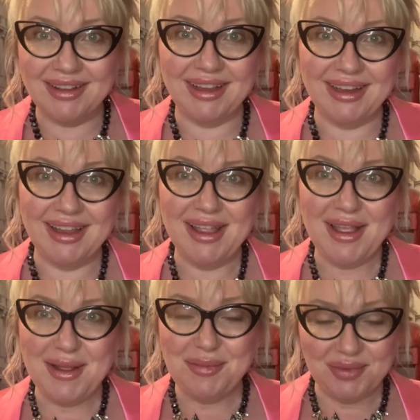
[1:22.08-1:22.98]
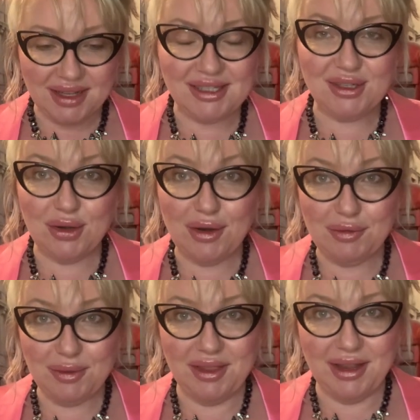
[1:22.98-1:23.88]
like, let's start off
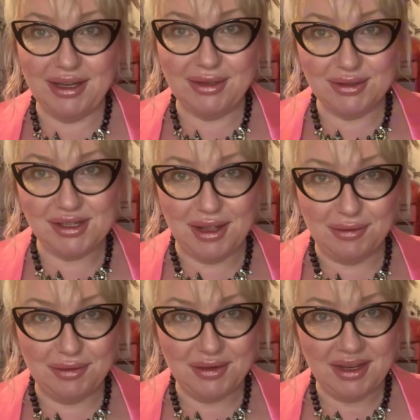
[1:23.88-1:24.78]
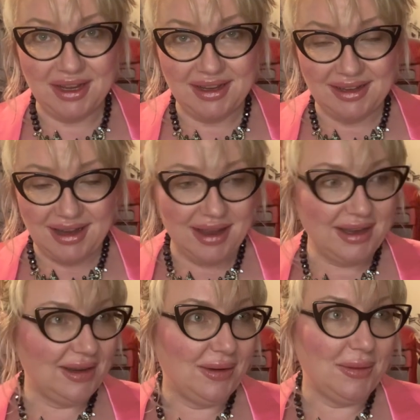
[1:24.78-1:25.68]
with Heidi herself.
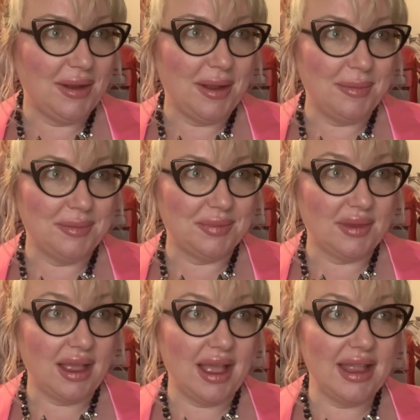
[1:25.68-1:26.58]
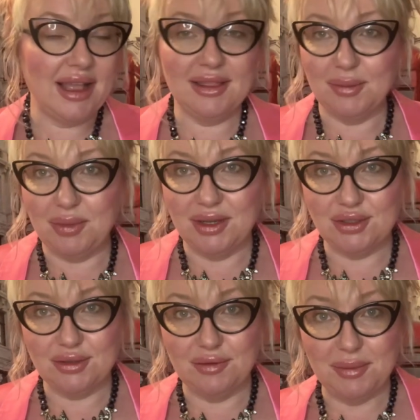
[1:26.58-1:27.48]
You know, um, I had the
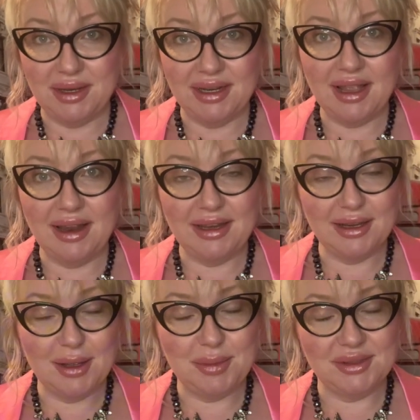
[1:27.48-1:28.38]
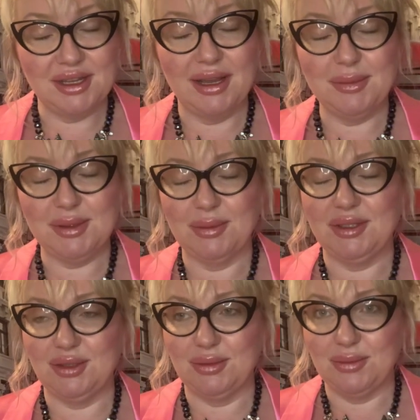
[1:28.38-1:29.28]
pleasure of meeting Heidi a couple times,
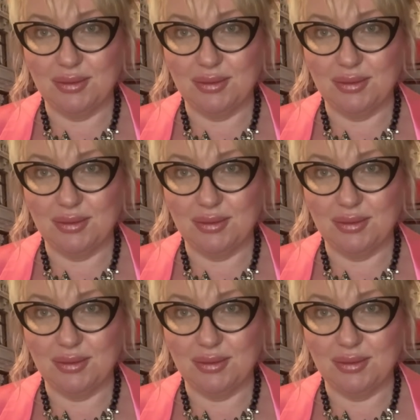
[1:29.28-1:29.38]
which